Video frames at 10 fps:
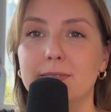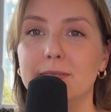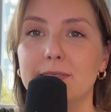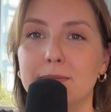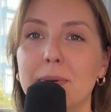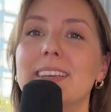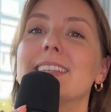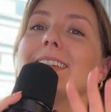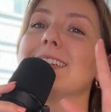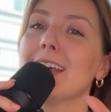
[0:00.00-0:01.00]
make
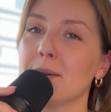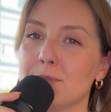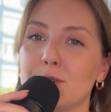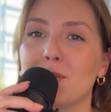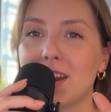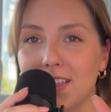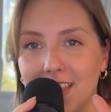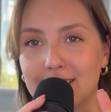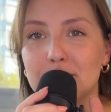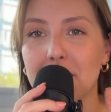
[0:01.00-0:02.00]
some time to create
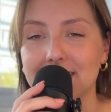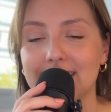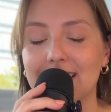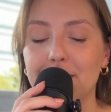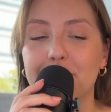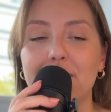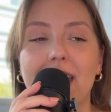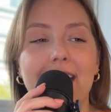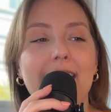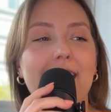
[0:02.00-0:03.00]
things basically.
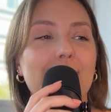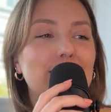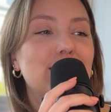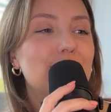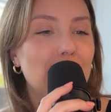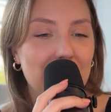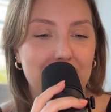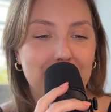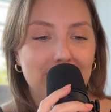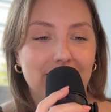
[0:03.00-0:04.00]
So,
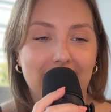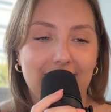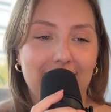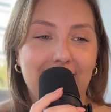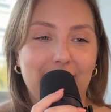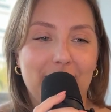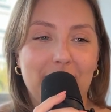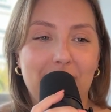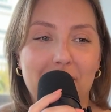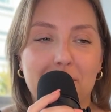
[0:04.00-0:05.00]

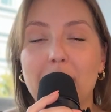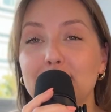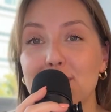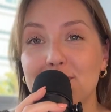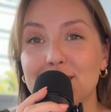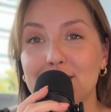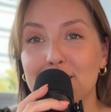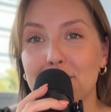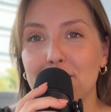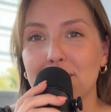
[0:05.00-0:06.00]
why do I want to talk
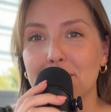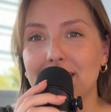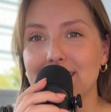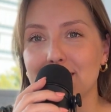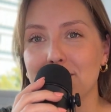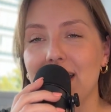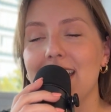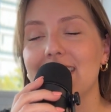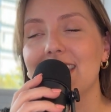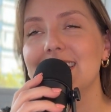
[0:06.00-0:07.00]
about feminism?
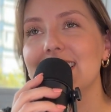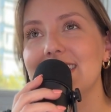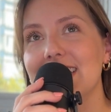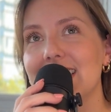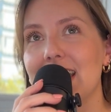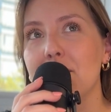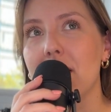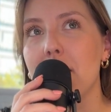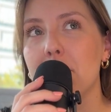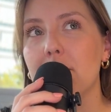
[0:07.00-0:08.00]
I think the idea came
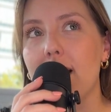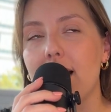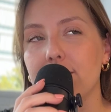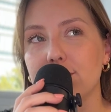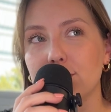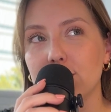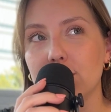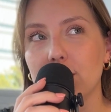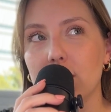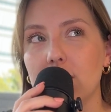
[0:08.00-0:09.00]
up
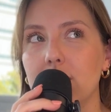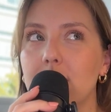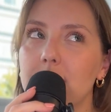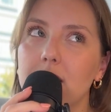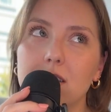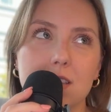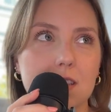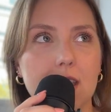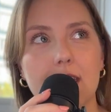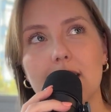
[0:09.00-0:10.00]
after all those
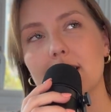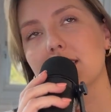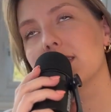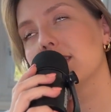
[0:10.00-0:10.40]
things